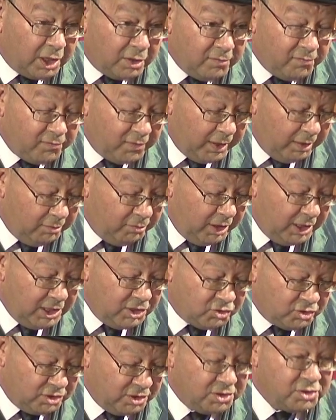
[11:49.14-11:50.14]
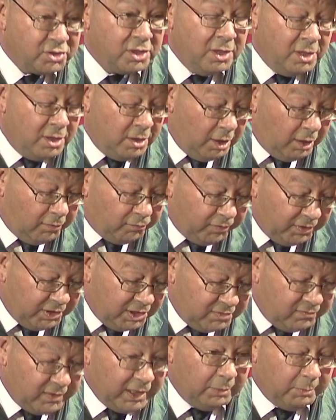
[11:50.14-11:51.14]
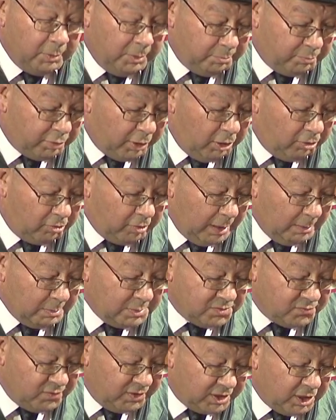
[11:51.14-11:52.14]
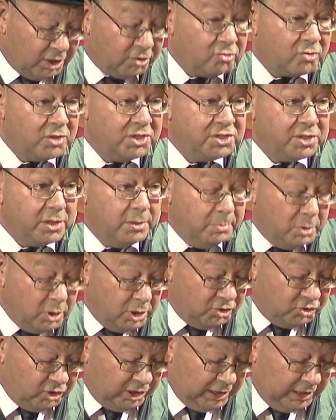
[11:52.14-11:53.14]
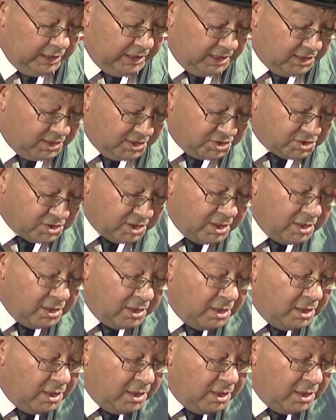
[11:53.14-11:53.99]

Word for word: and Young Foundations, offering development programmes for the country's emerging leaders.